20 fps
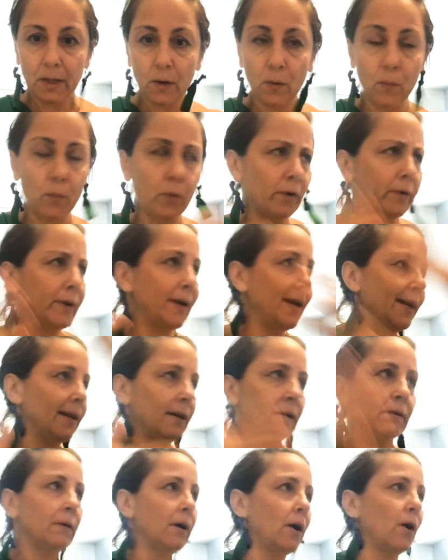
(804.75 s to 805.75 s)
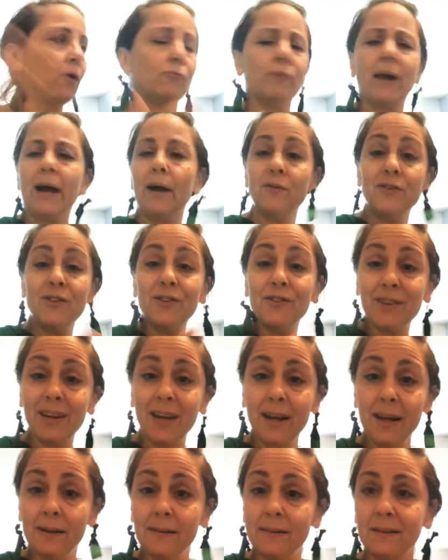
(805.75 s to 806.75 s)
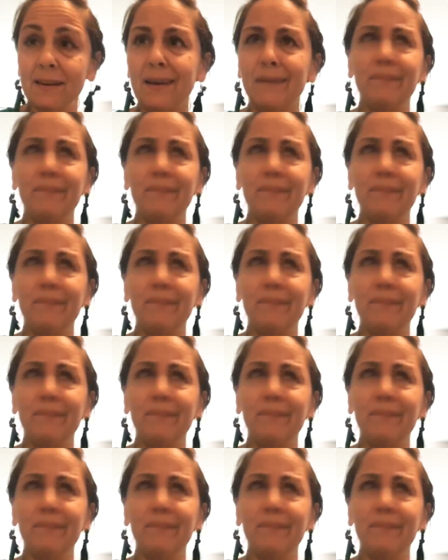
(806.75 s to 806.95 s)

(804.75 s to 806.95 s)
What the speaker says: working around your kids.